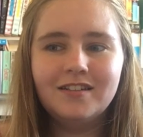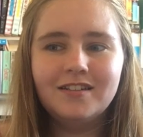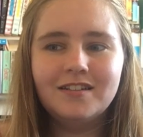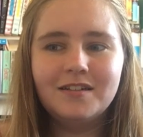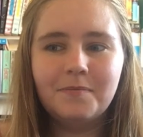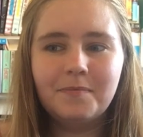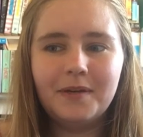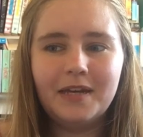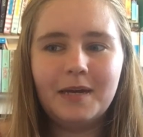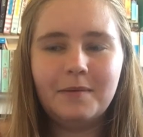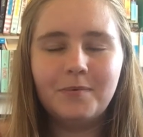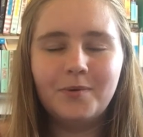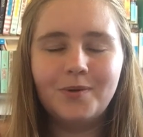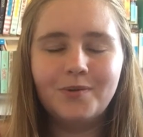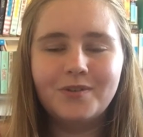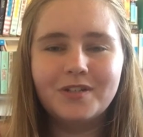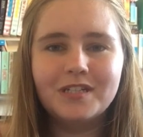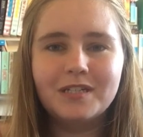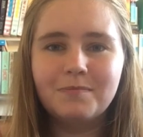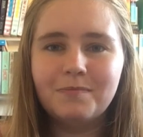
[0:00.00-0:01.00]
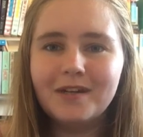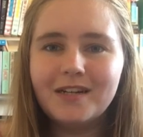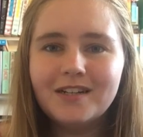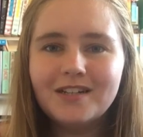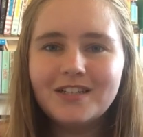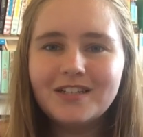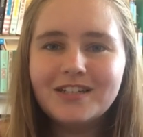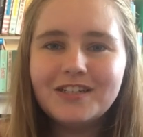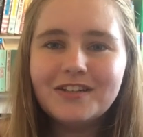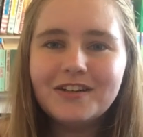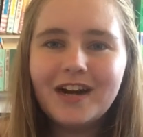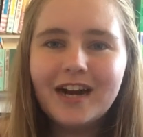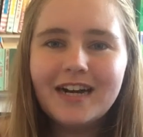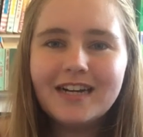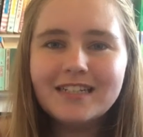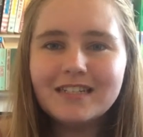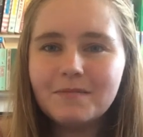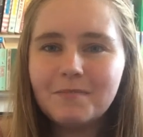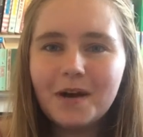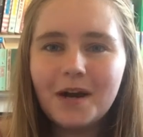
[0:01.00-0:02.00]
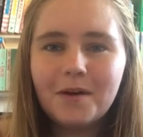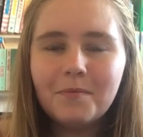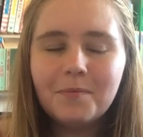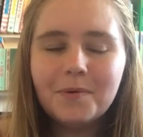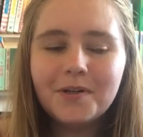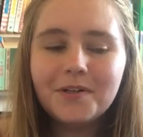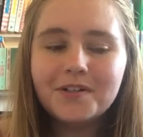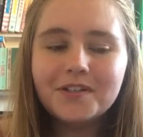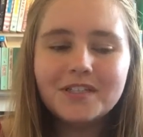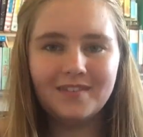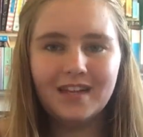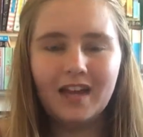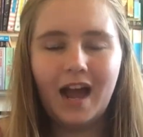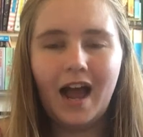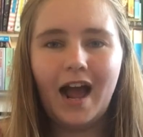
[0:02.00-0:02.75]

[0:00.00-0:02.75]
to be able to speak to you guys about books,